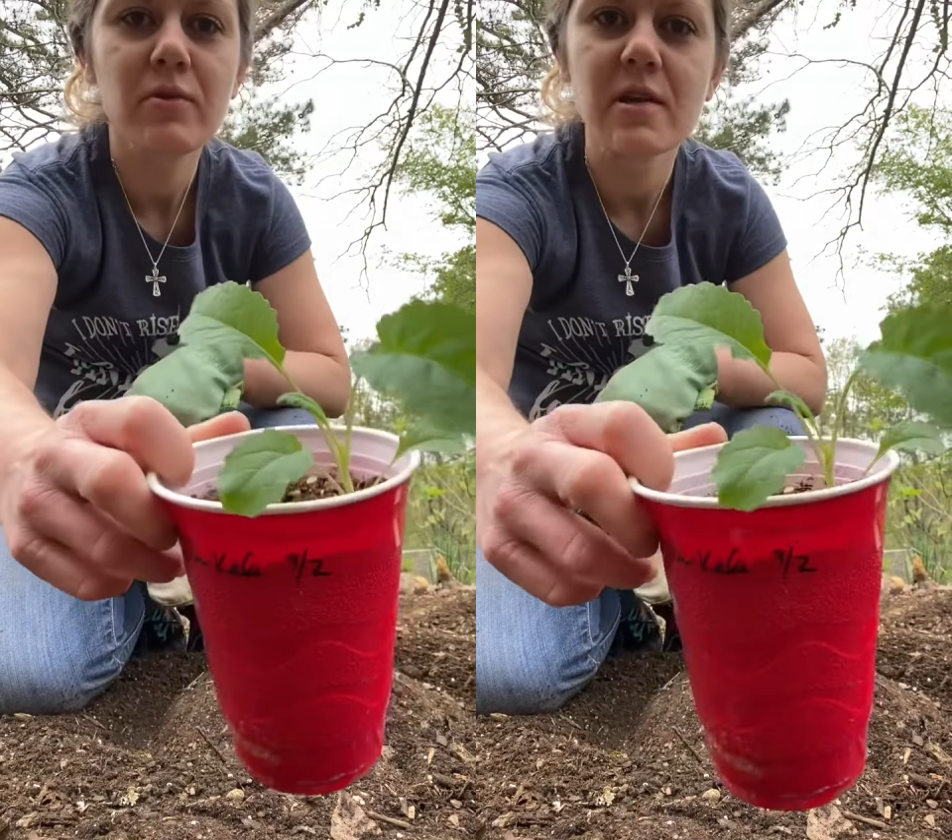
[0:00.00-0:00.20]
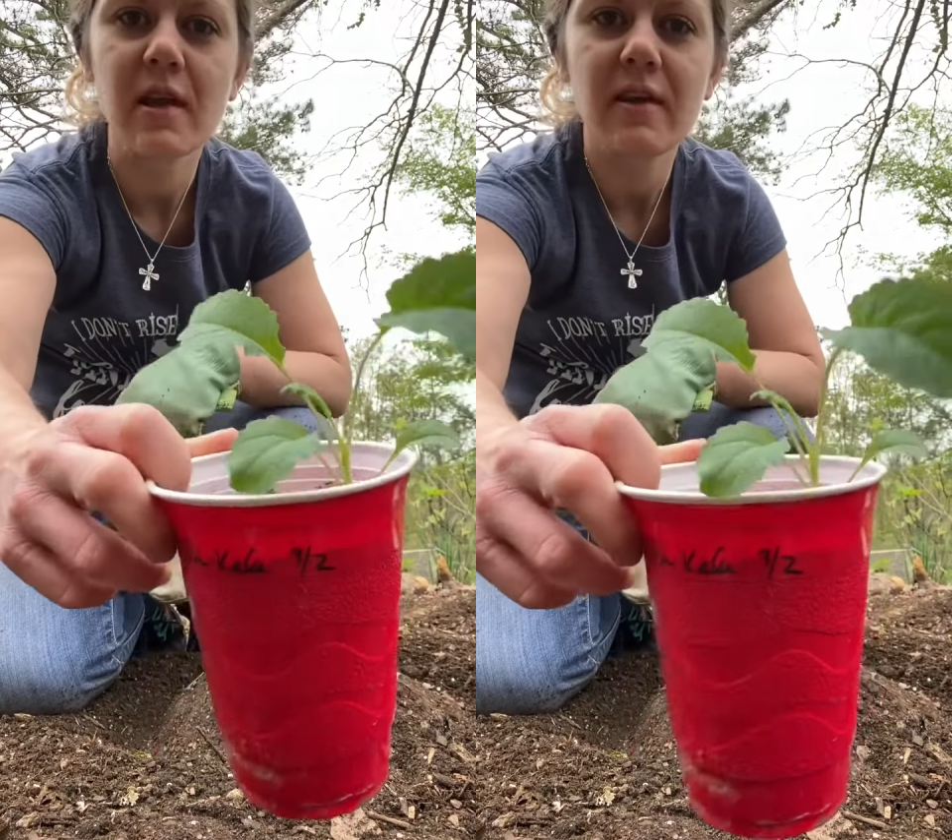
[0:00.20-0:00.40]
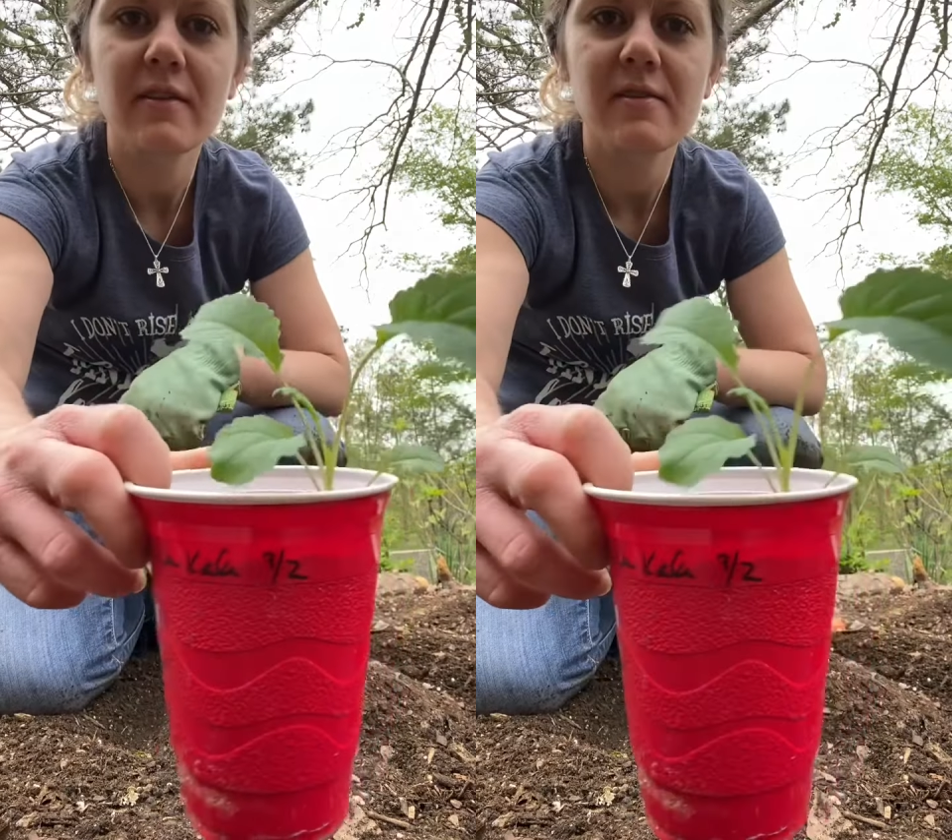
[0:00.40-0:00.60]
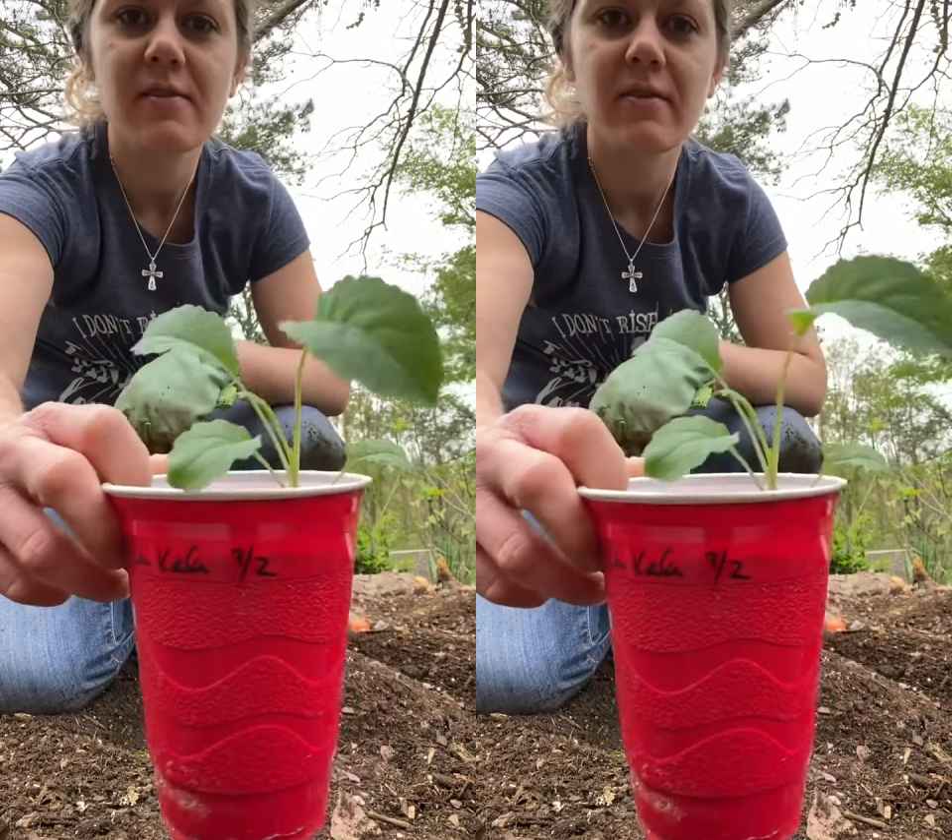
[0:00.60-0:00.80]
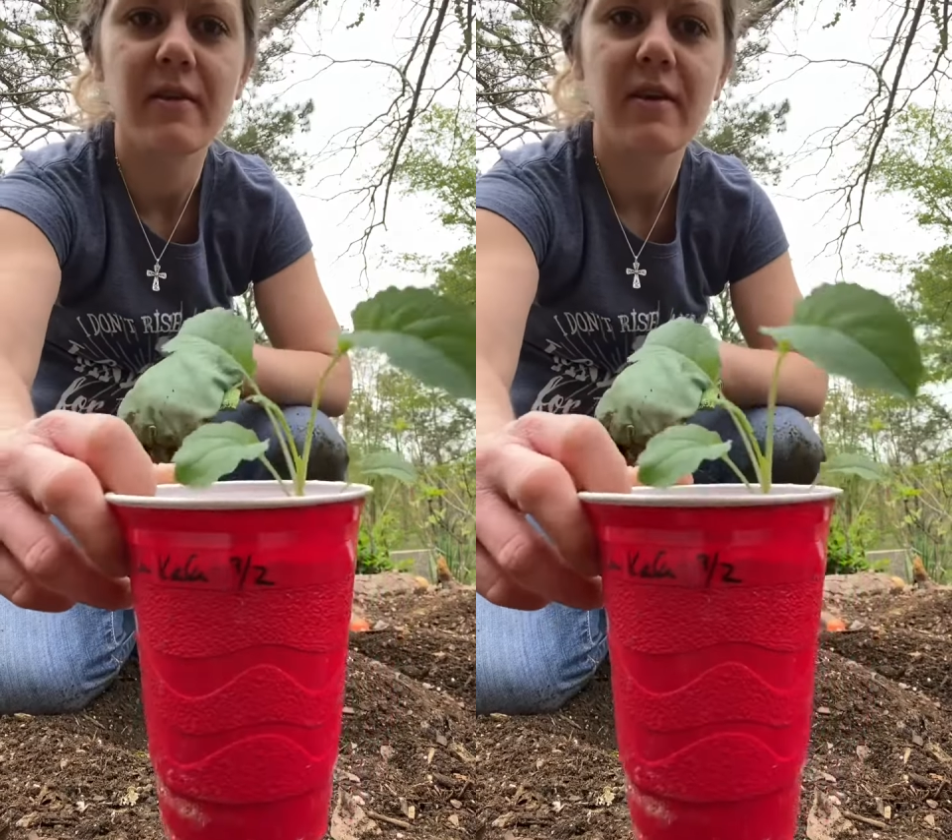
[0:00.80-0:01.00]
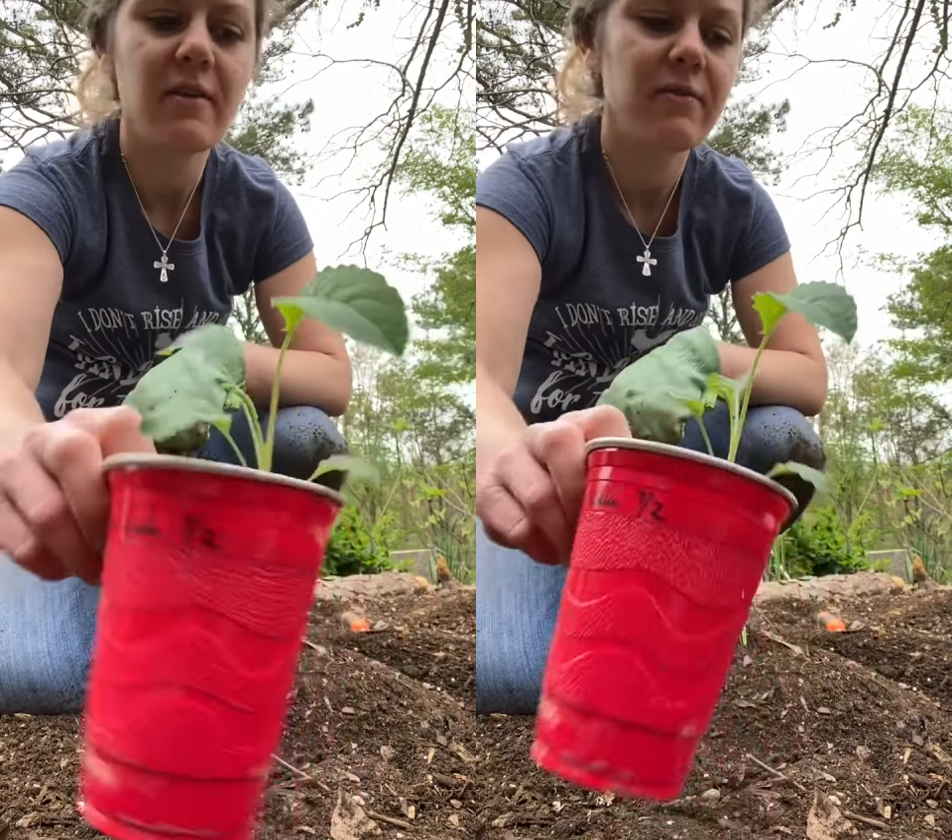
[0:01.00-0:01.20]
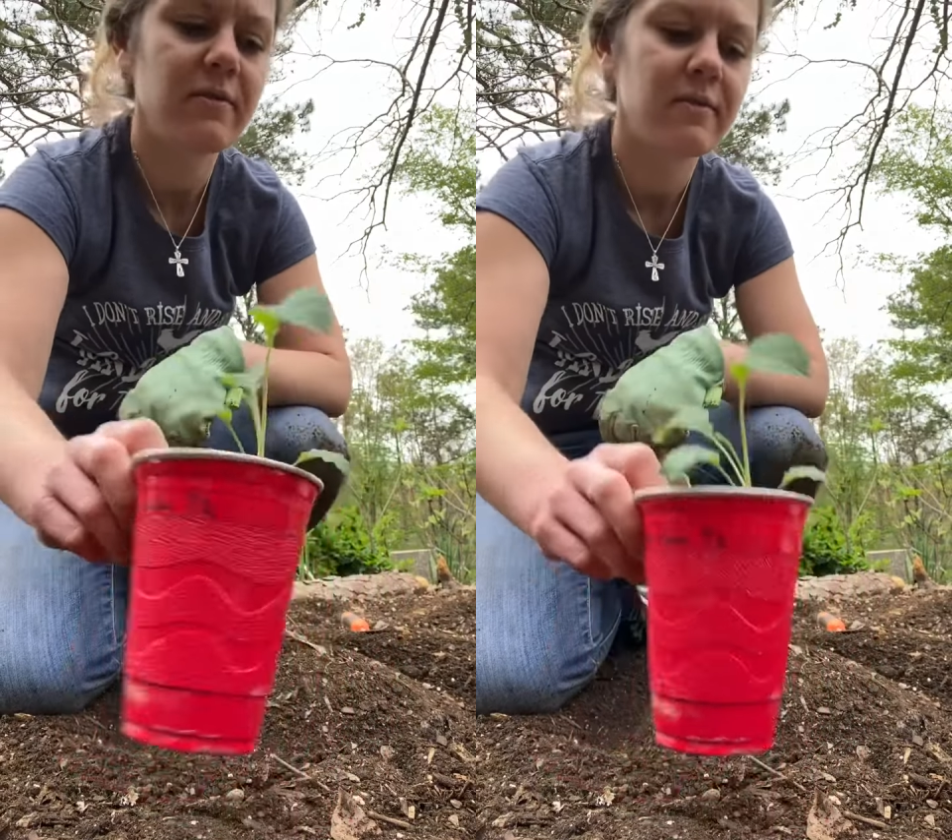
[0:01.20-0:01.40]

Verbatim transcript: tint to the leaves.